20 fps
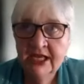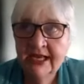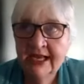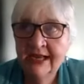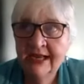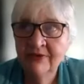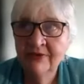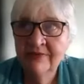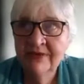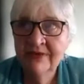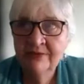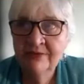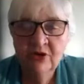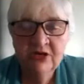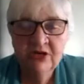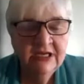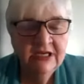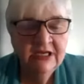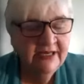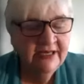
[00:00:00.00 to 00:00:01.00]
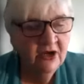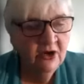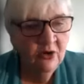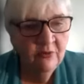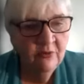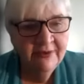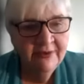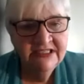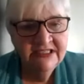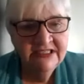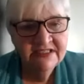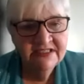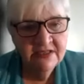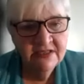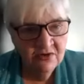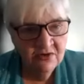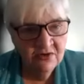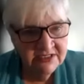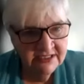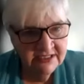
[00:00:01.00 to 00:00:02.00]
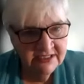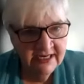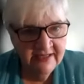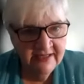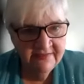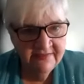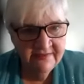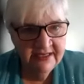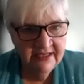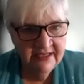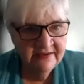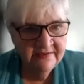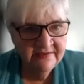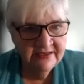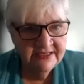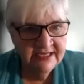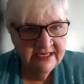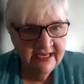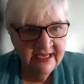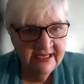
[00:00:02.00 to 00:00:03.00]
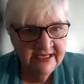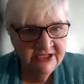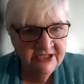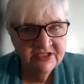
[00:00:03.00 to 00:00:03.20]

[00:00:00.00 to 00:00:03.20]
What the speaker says: I remember coming home exhausted at the end of the day,